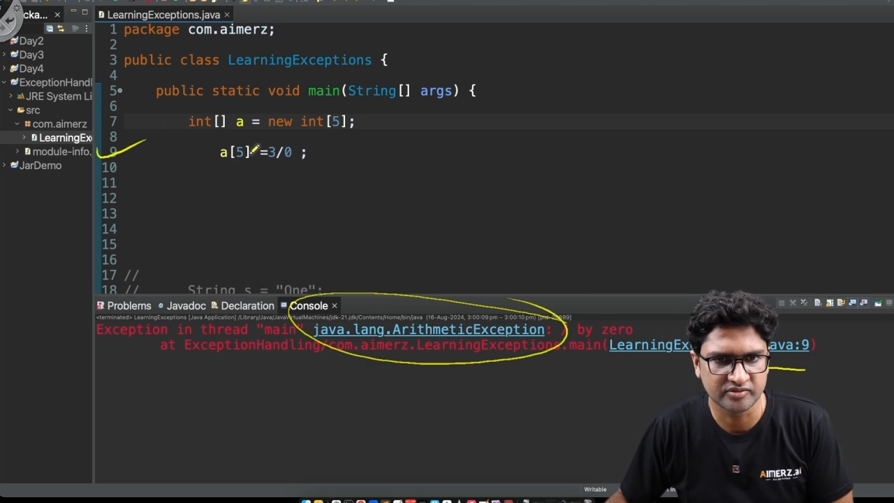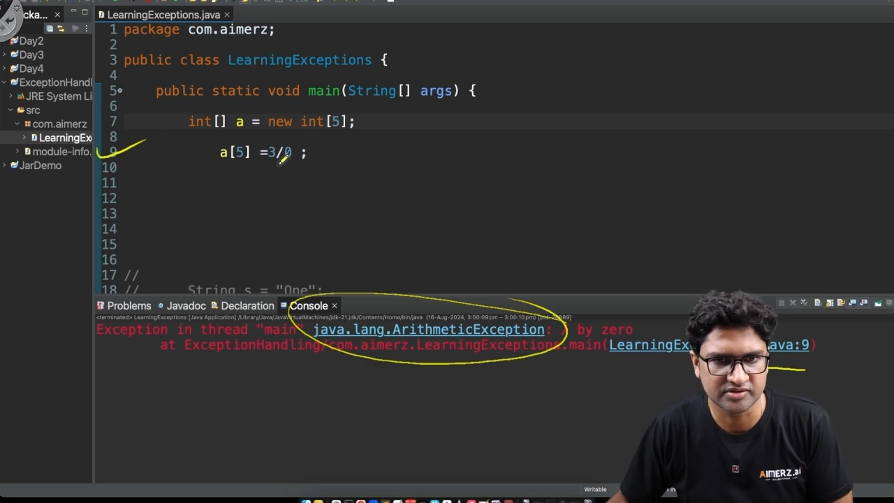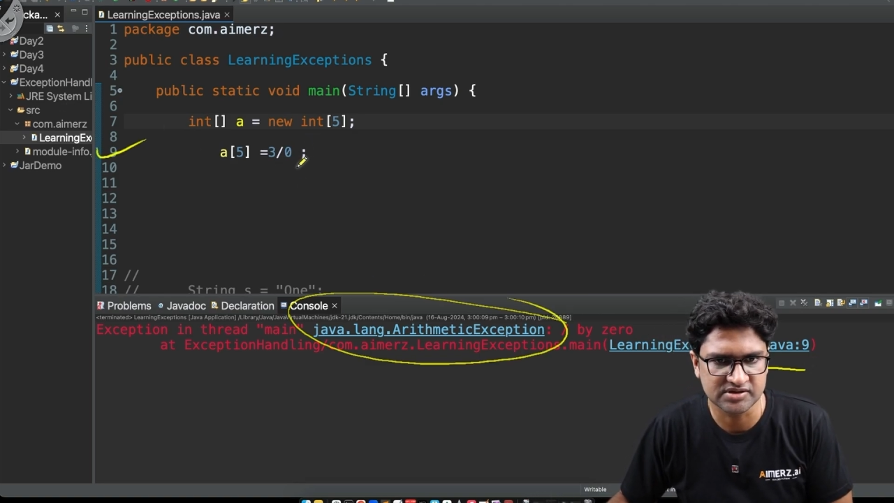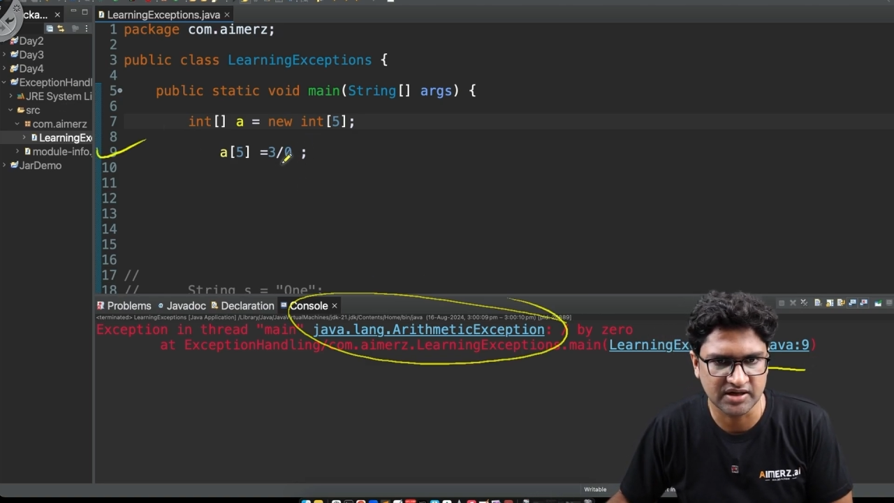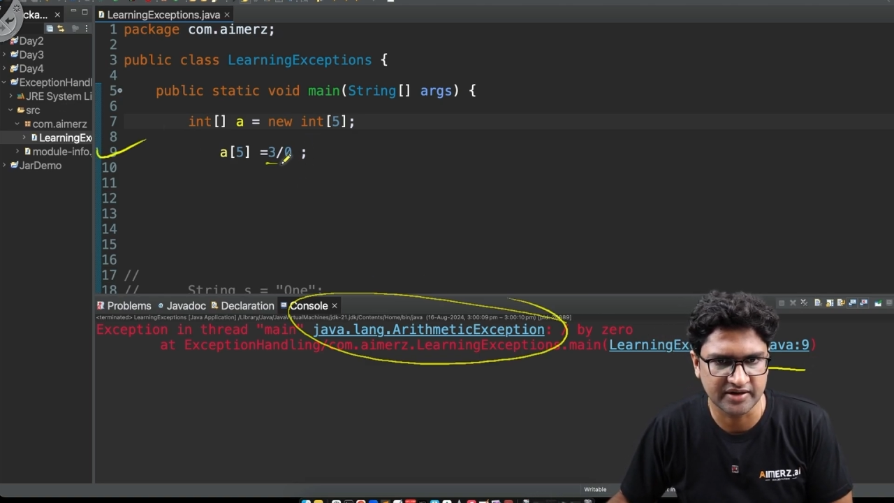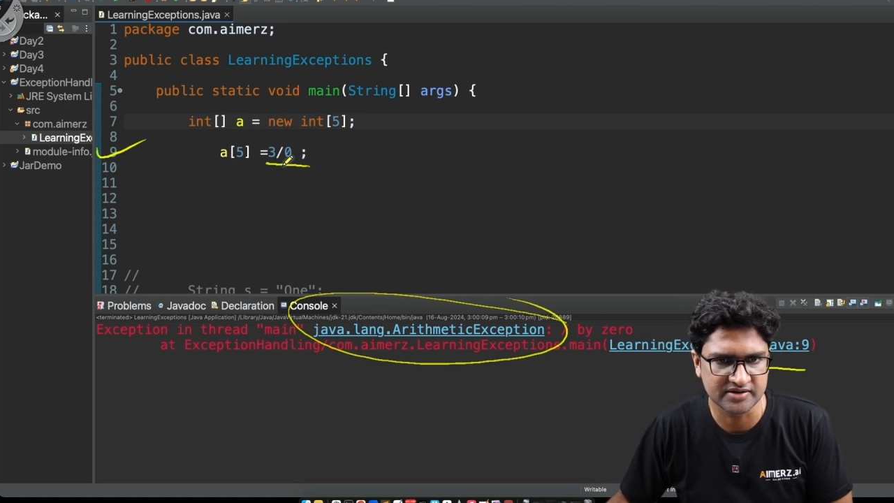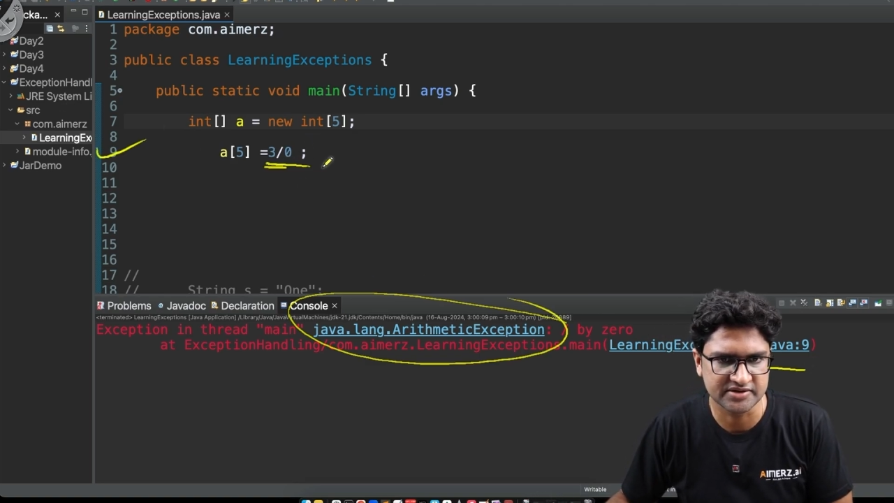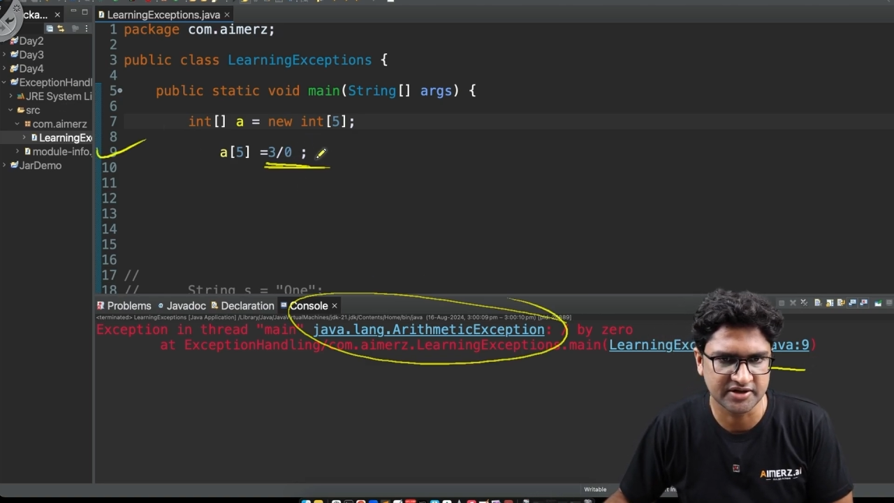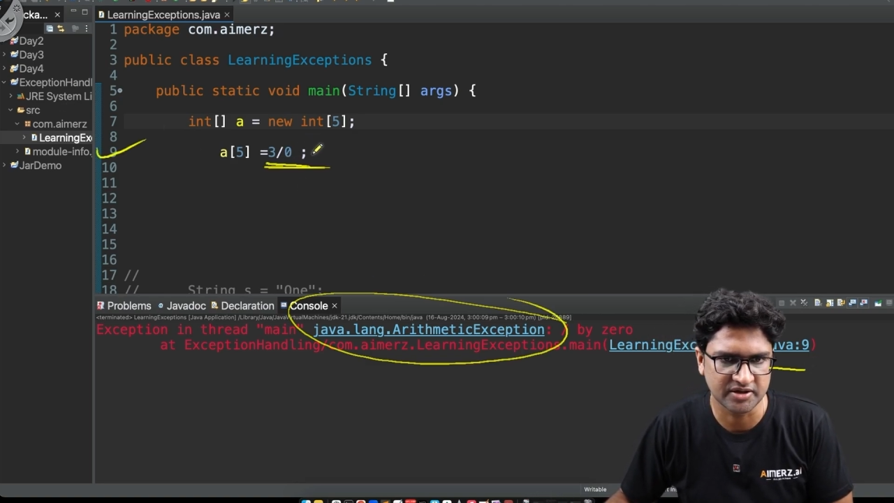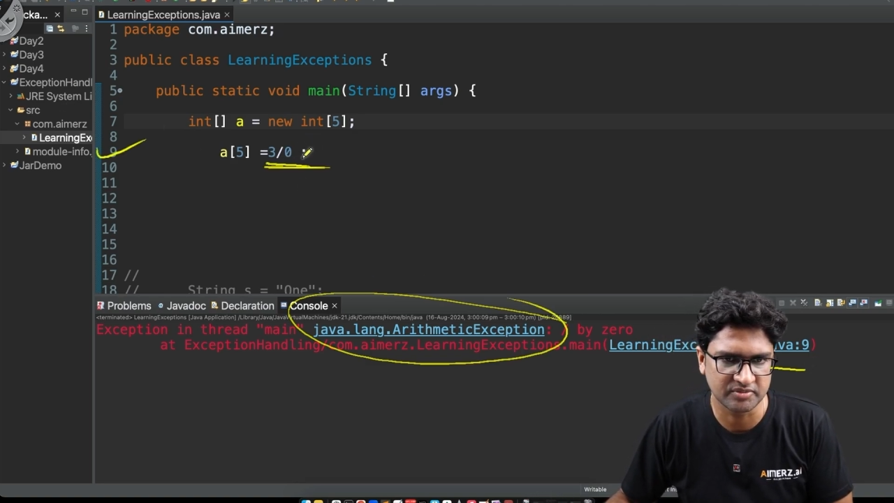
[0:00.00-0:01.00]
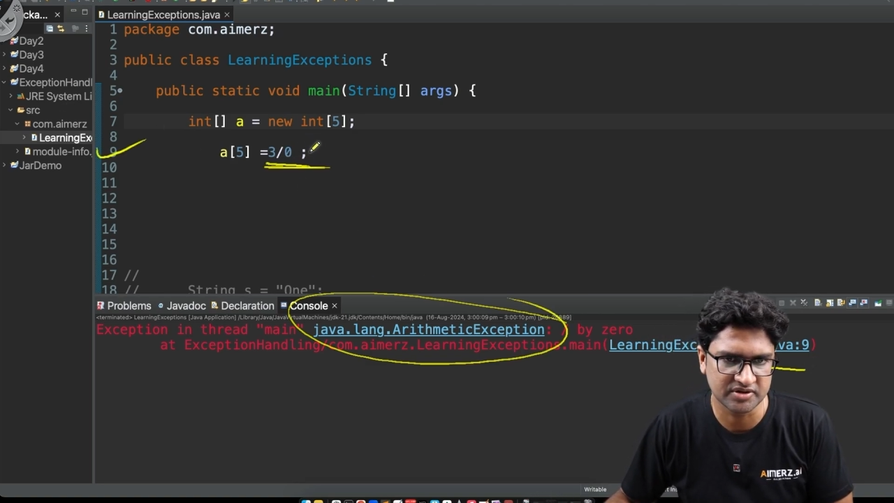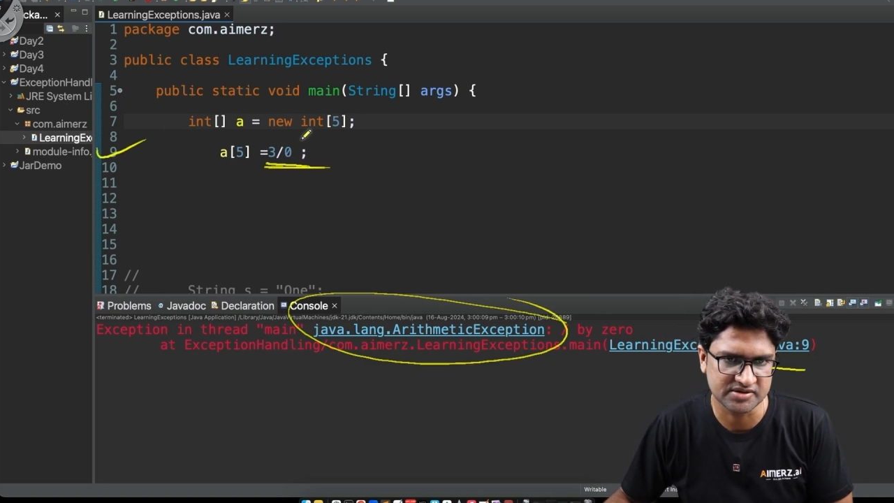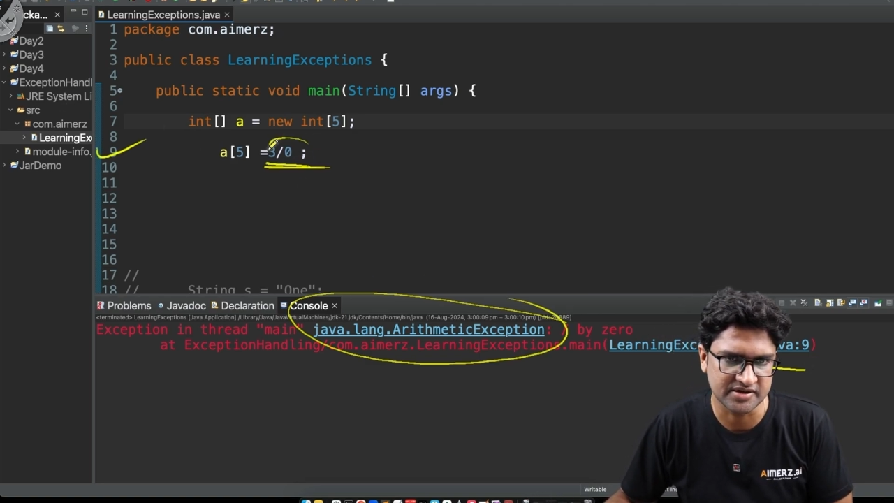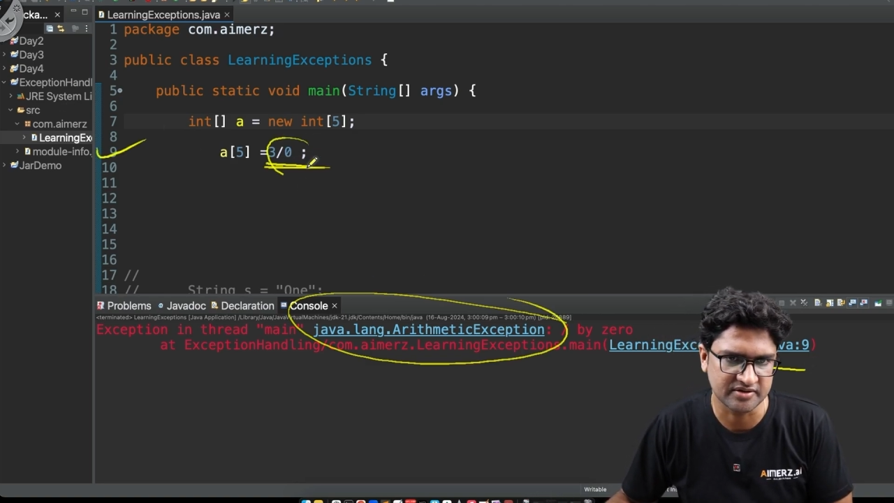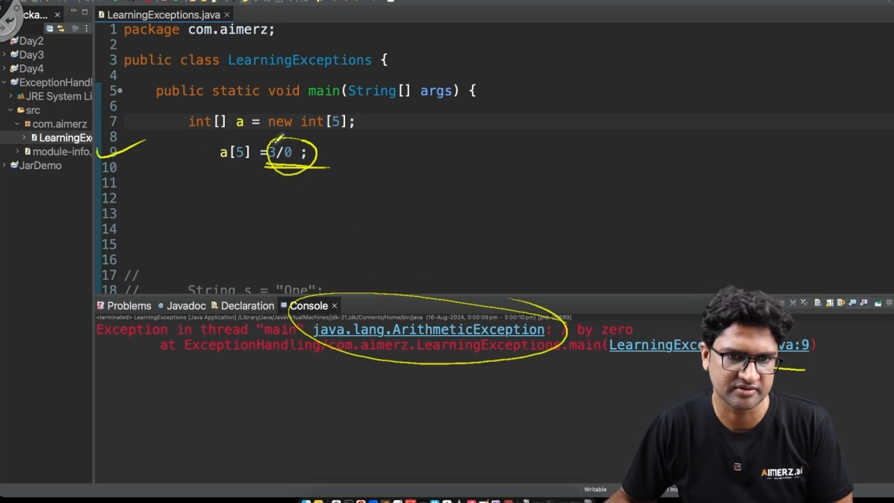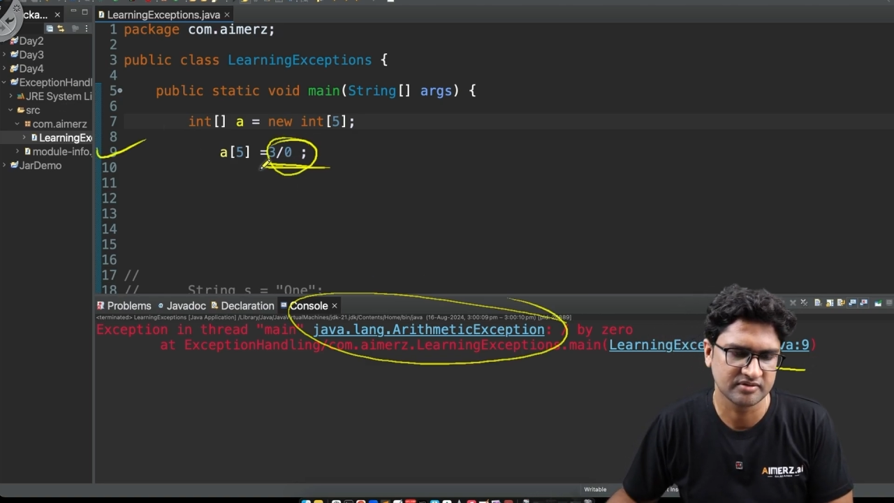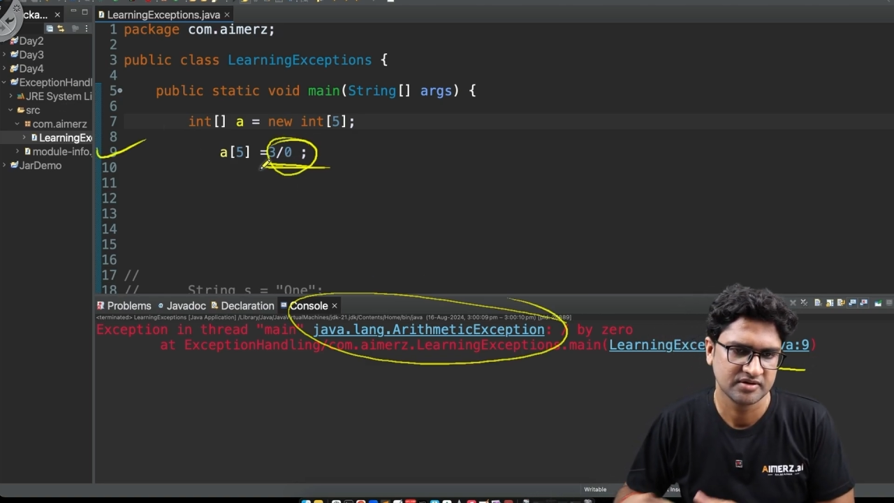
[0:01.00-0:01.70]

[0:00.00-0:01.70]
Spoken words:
So this line is getting me this error.